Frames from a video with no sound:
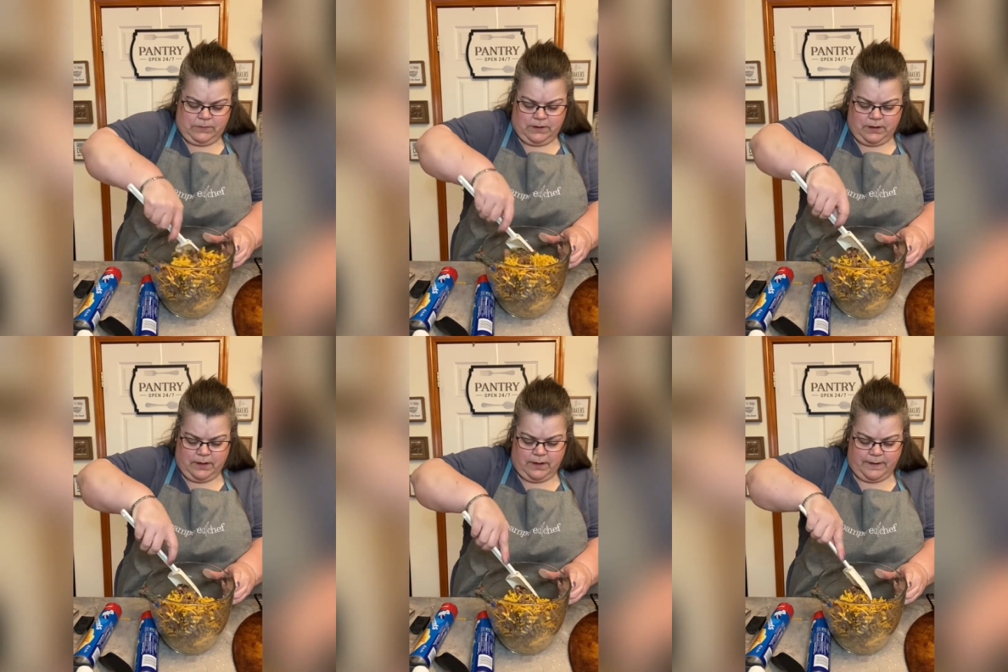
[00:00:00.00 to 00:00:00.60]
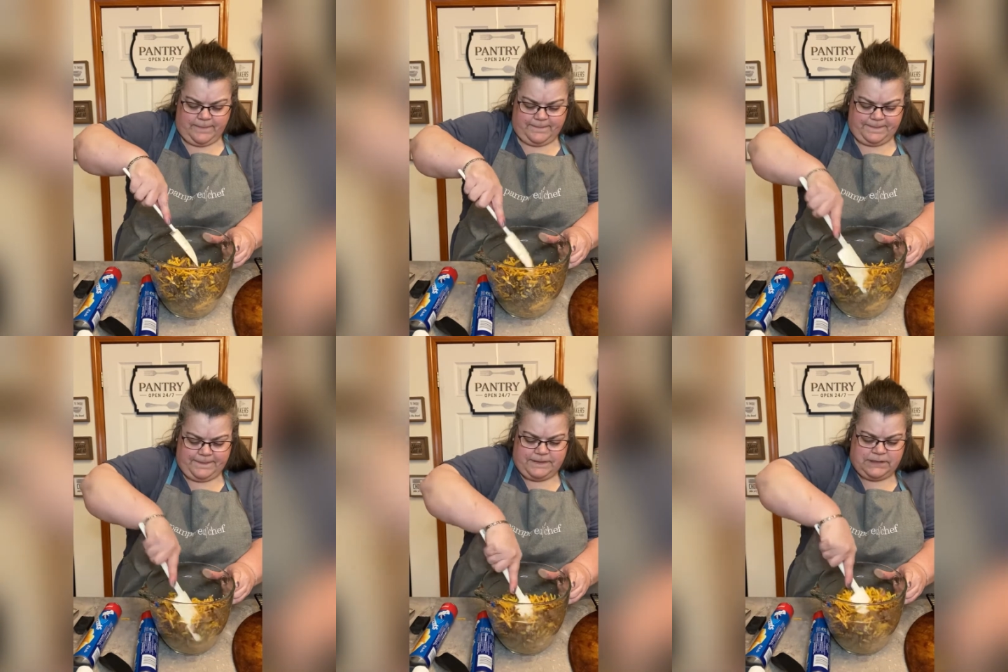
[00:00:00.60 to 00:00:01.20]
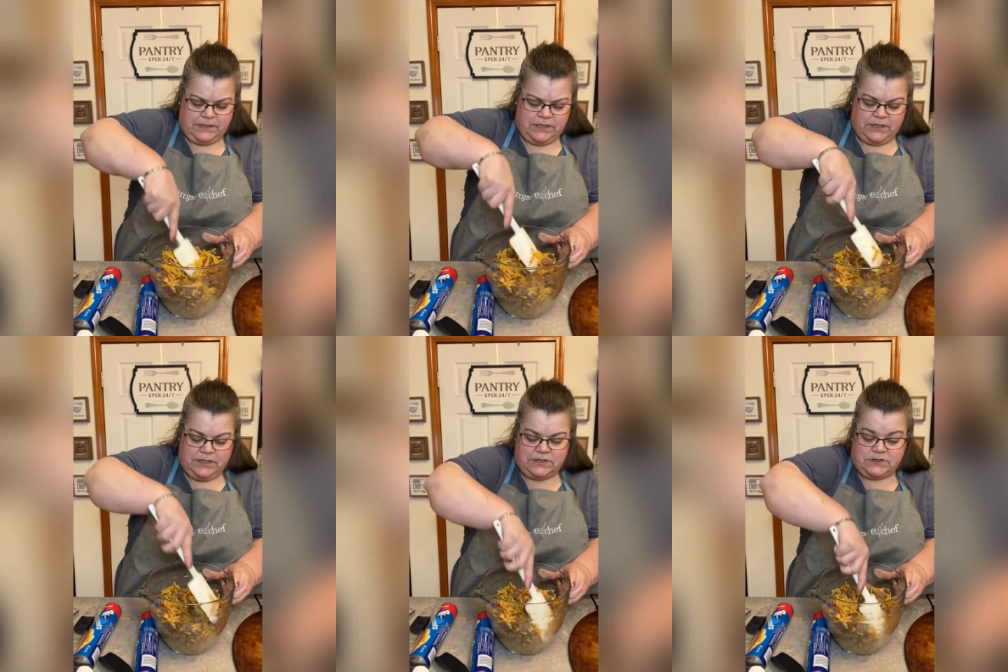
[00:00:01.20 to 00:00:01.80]
Okay,
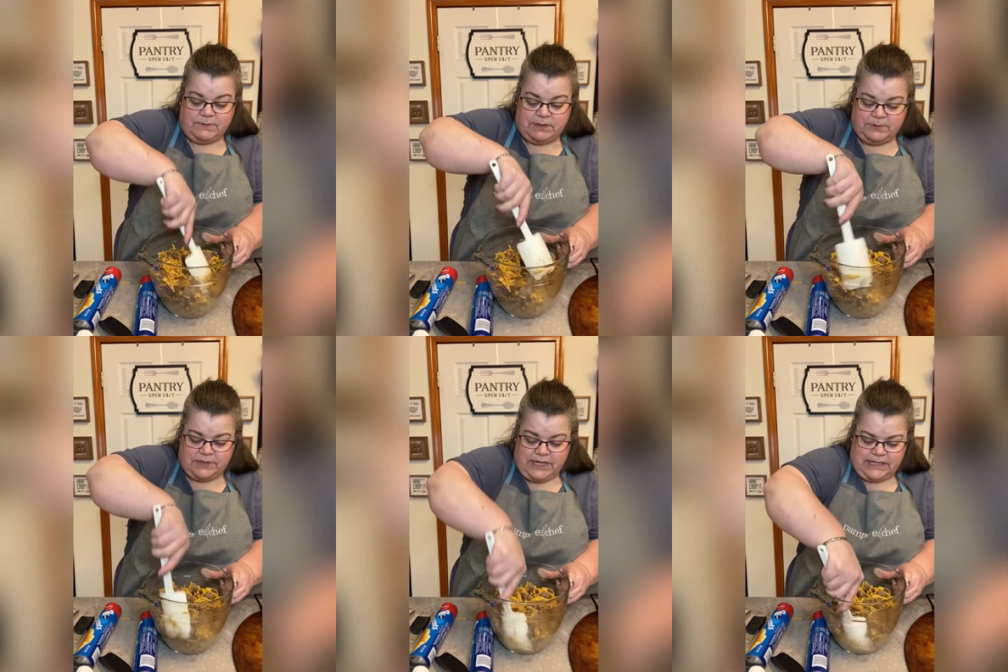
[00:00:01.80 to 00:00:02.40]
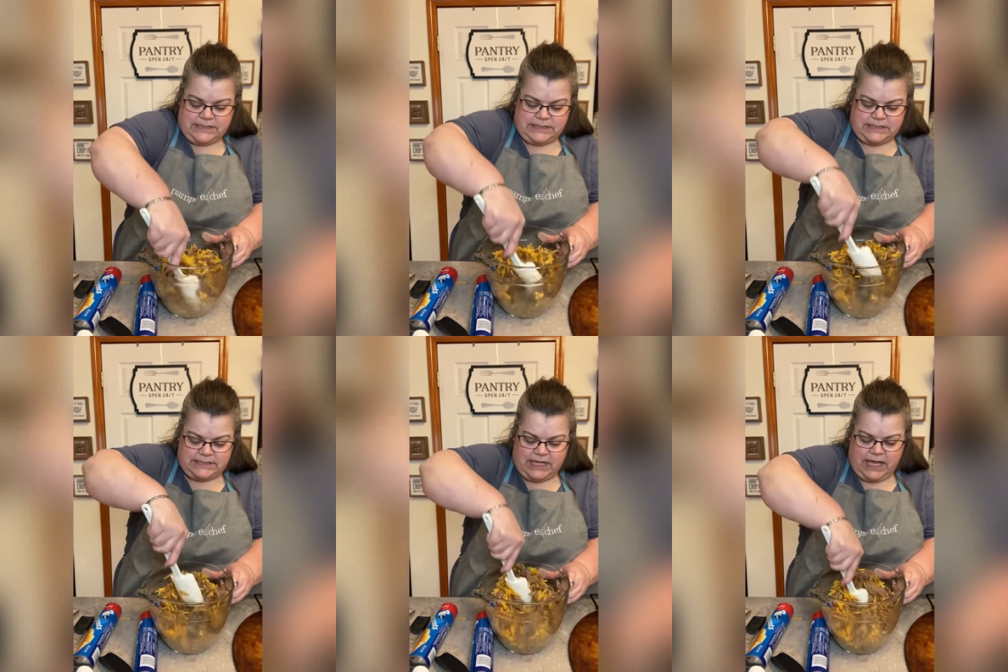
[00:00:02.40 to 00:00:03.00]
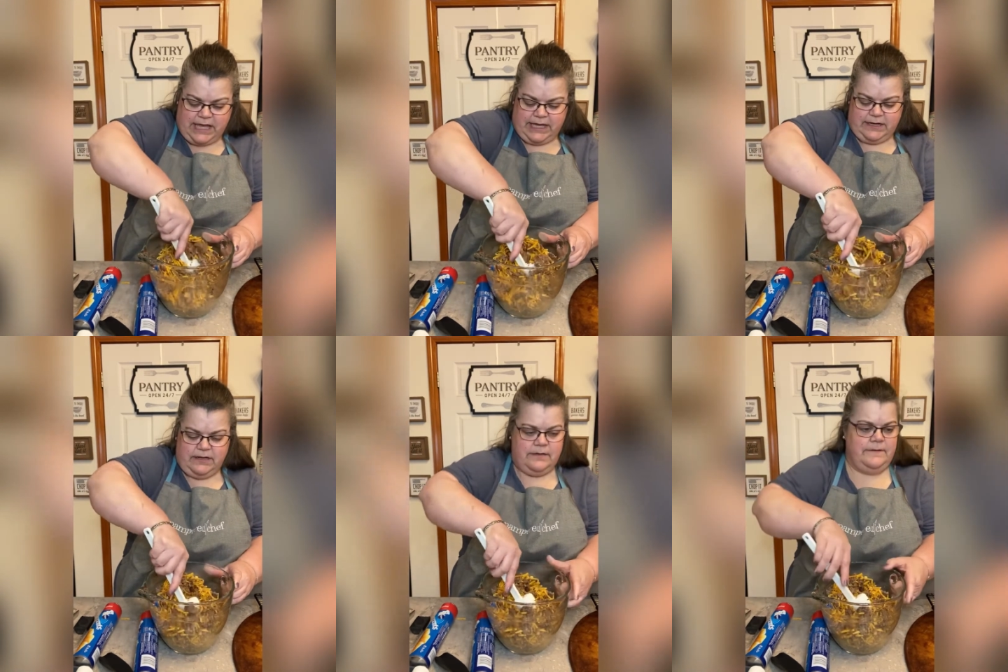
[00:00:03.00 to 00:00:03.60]
so I'm going to put that to the
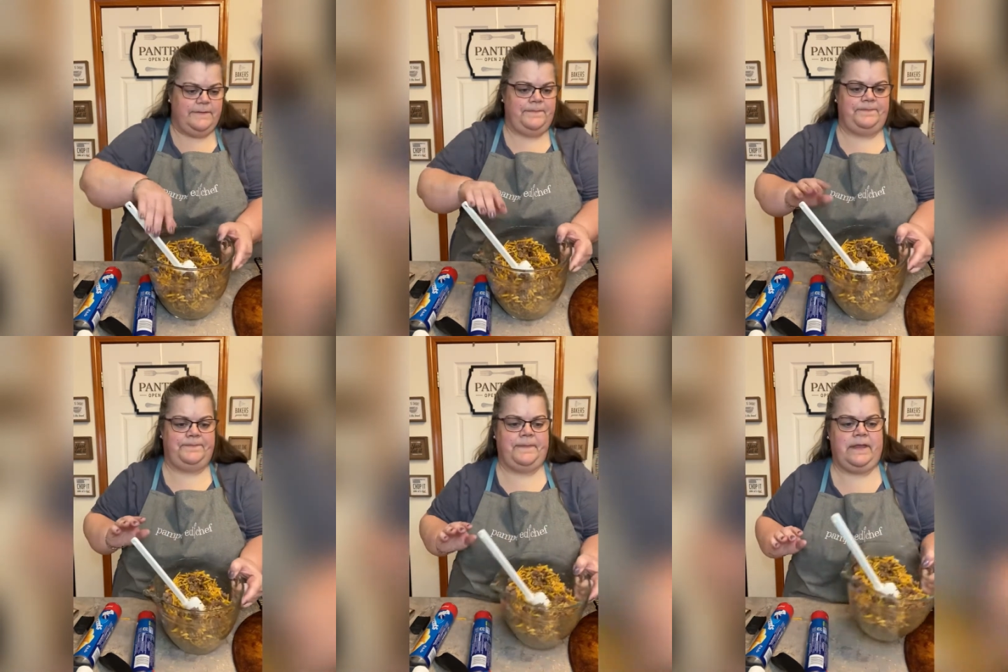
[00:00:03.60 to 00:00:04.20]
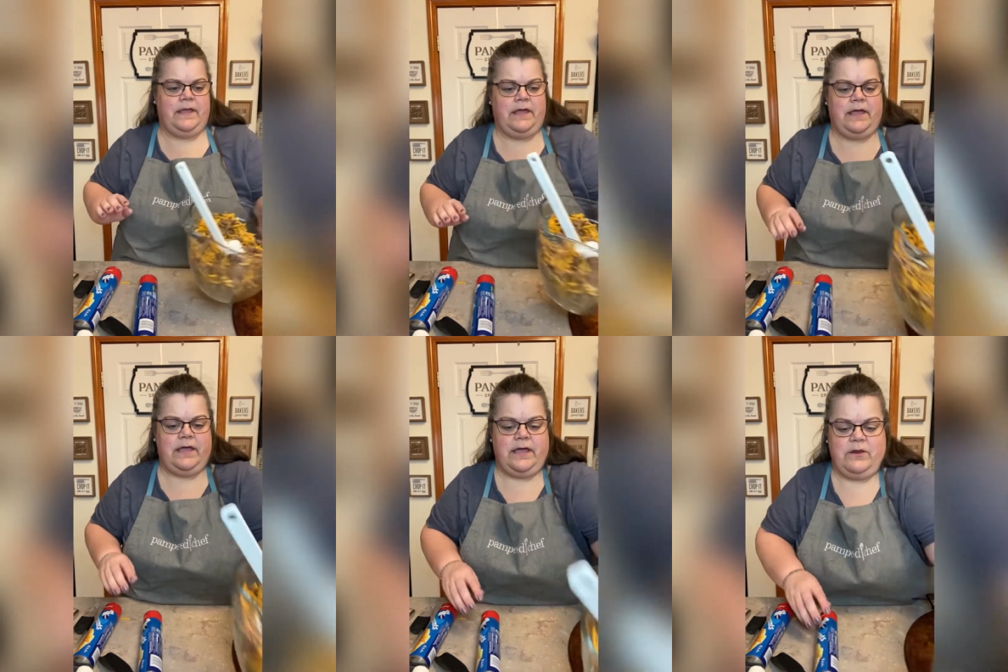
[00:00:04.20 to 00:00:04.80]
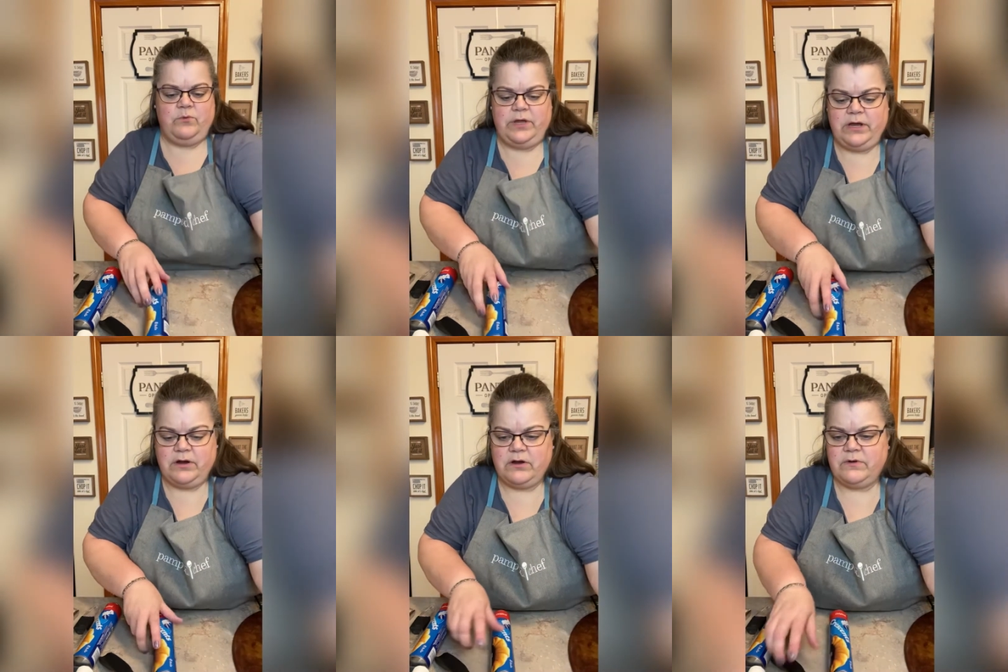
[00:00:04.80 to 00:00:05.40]
side, and we
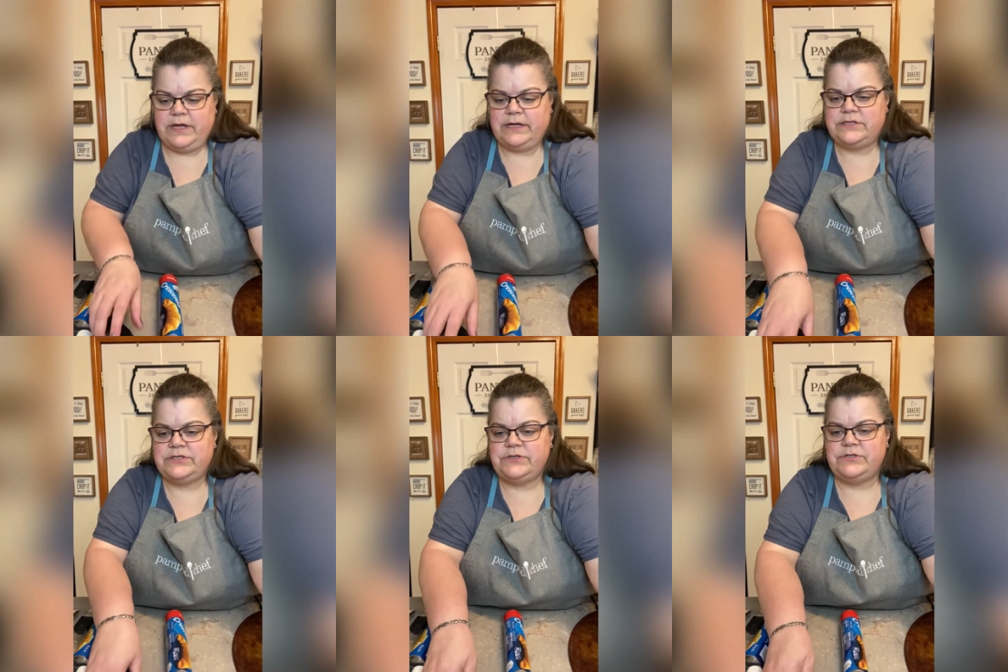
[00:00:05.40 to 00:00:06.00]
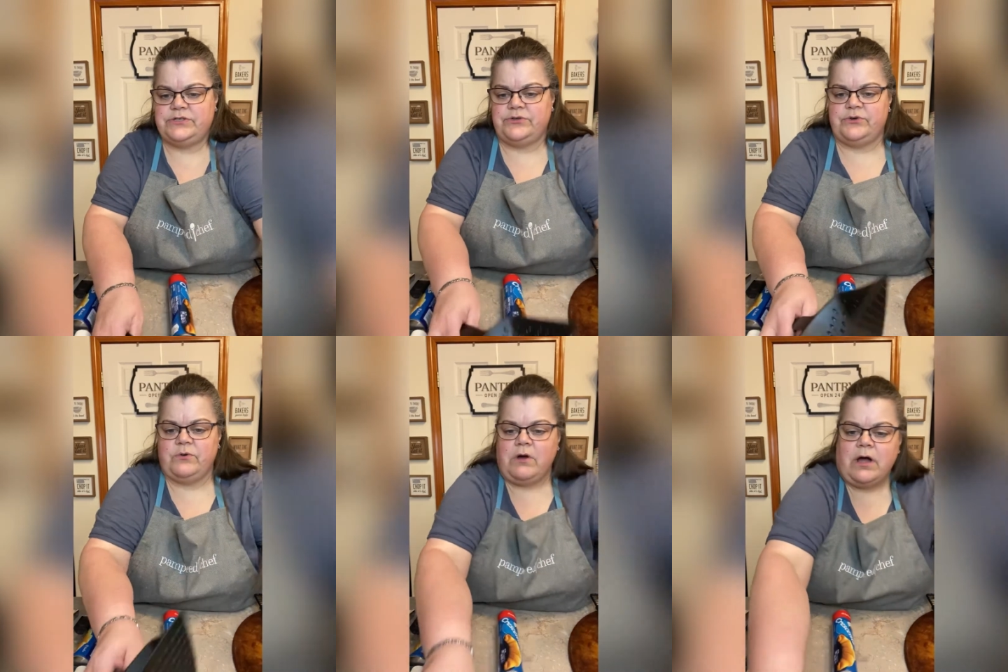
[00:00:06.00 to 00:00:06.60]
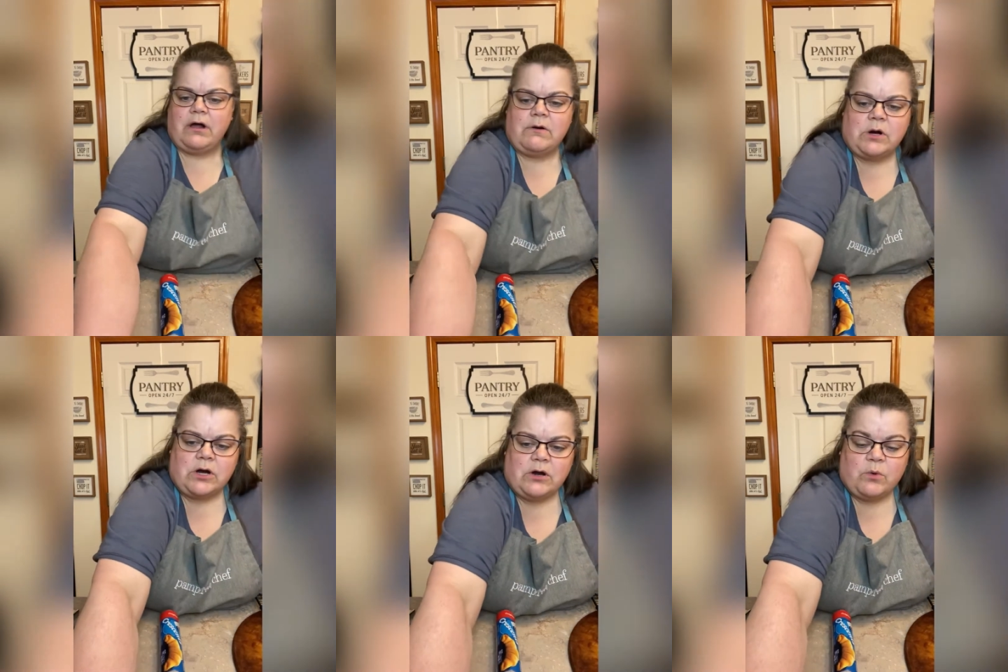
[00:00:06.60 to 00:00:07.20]
are going to do our
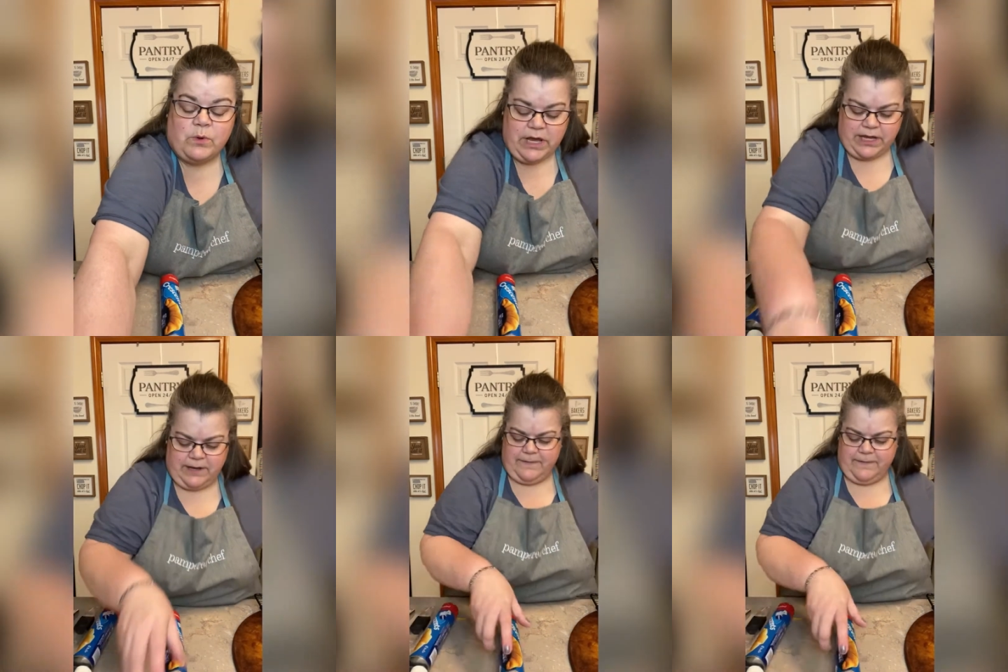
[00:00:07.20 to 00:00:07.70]
ring.